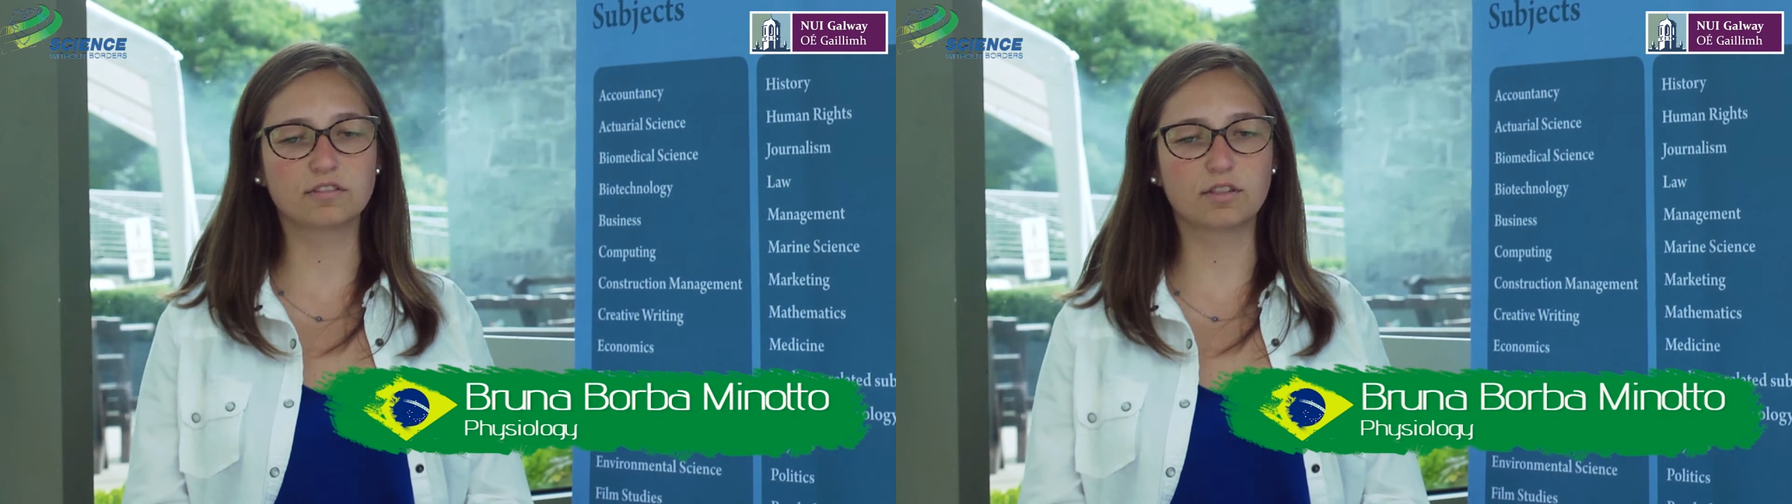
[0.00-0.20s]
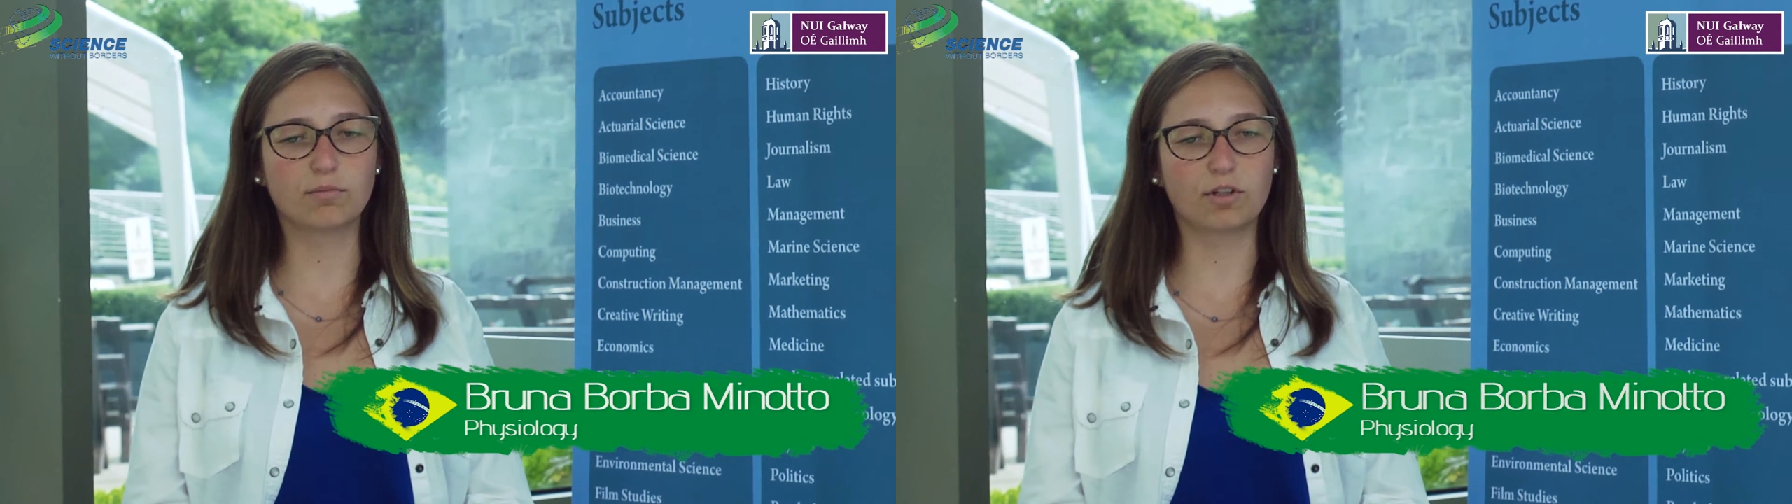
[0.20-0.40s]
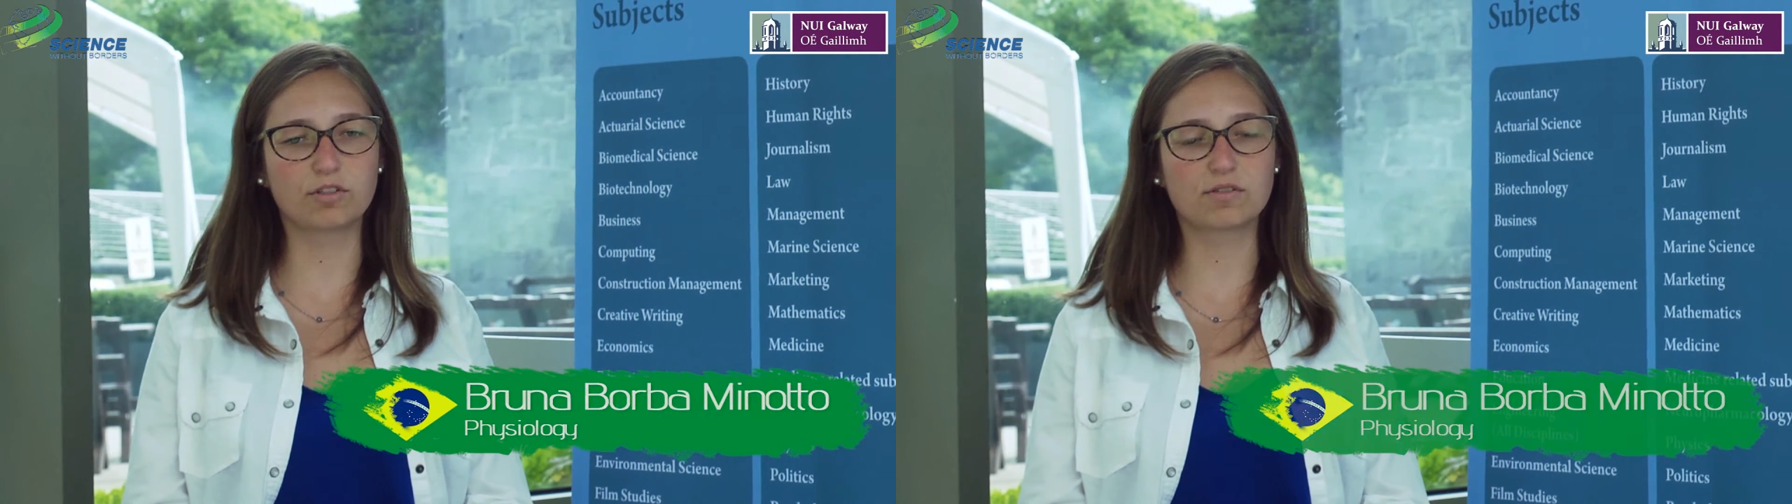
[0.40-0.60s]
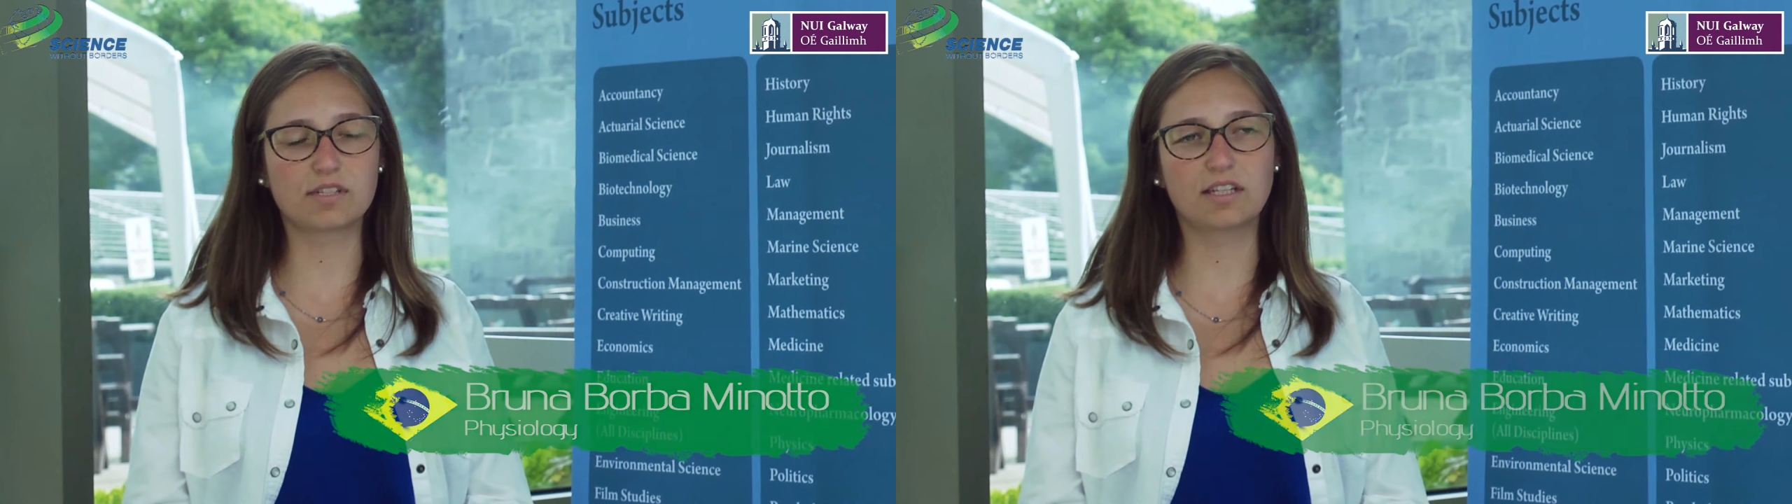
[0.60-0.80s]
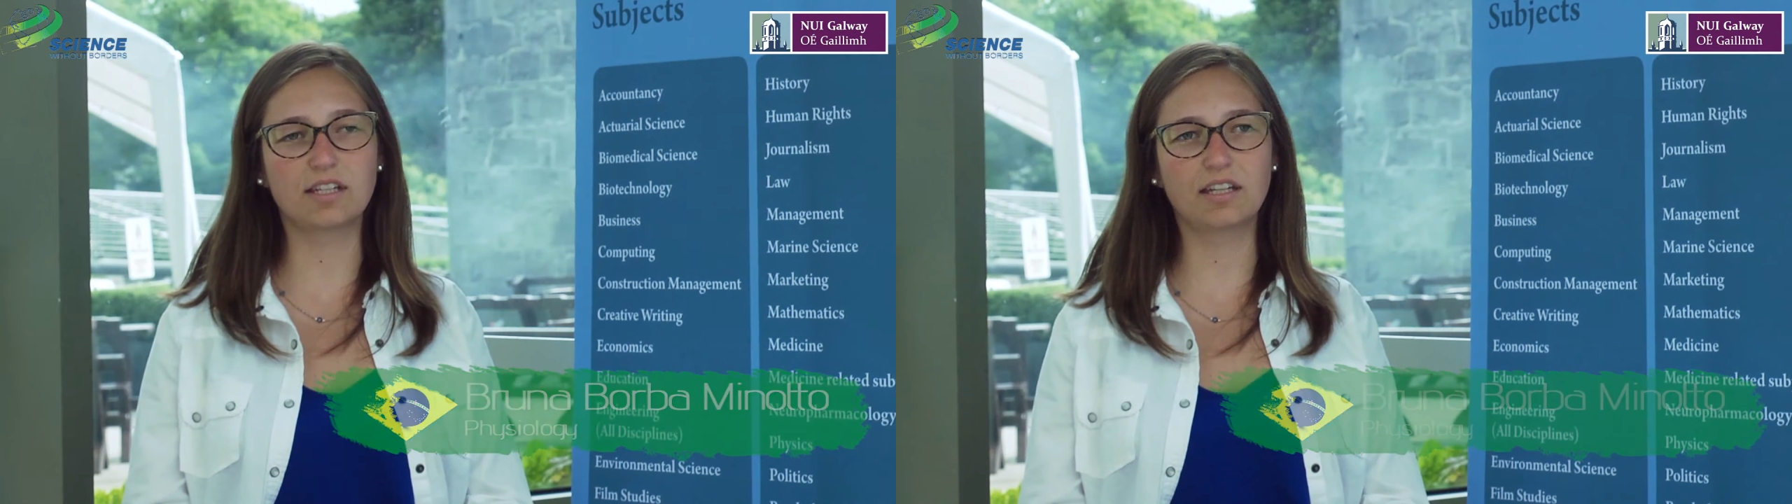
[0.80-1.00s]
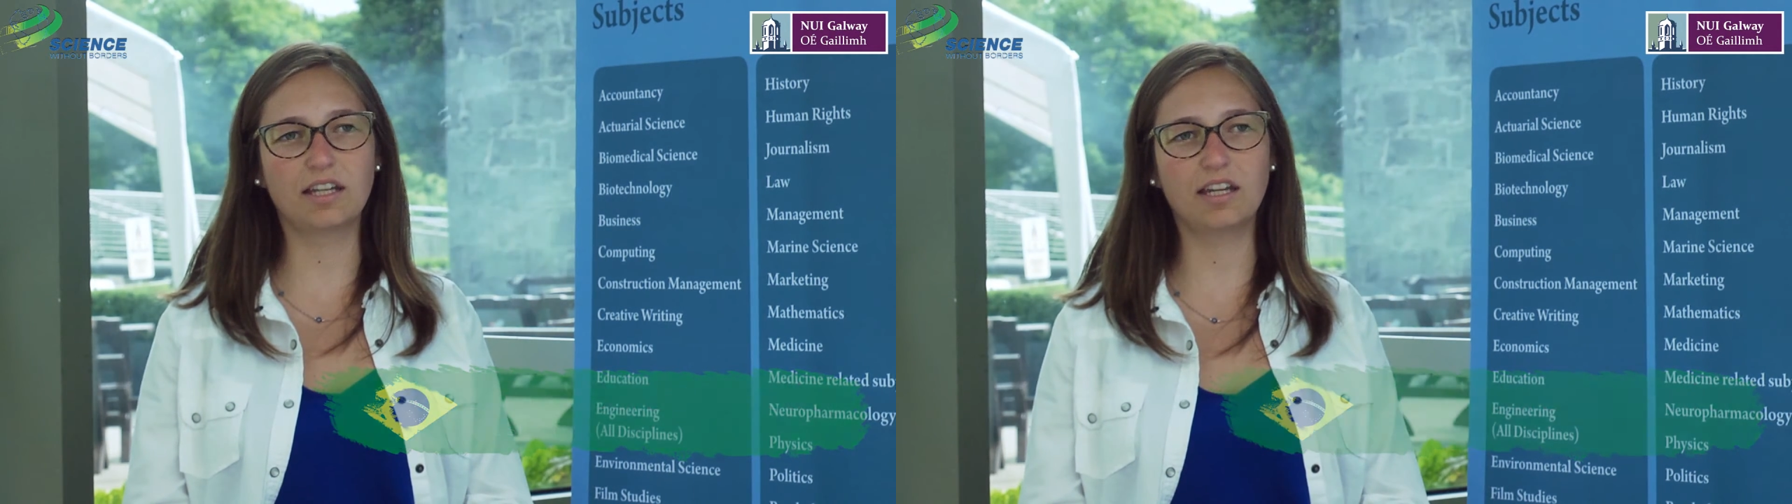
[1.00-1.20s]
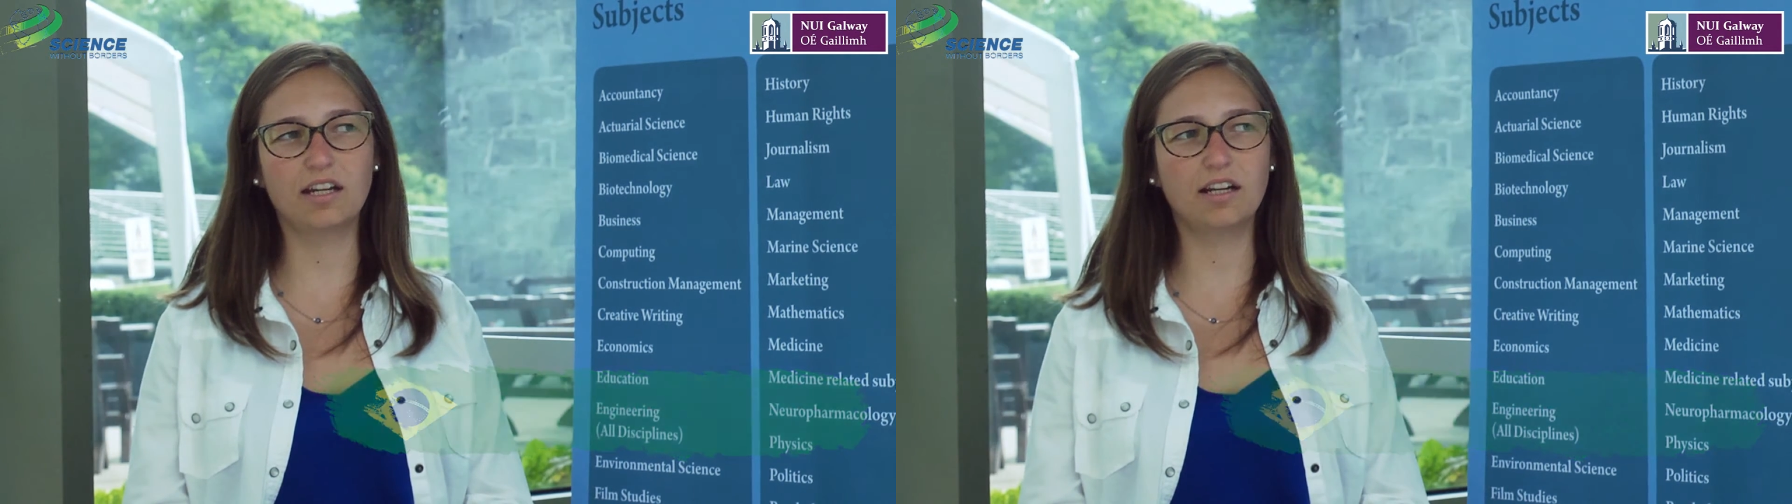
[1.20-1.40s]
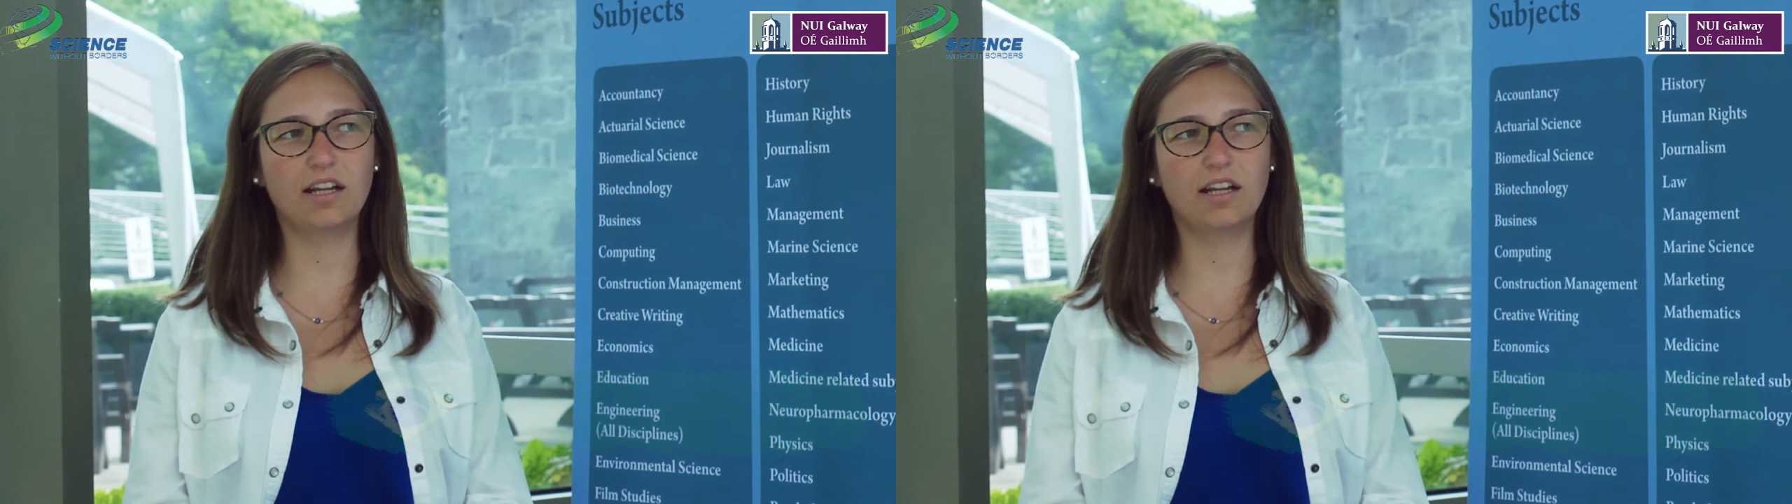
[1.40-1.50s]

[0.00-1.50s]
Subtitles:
modules I did here,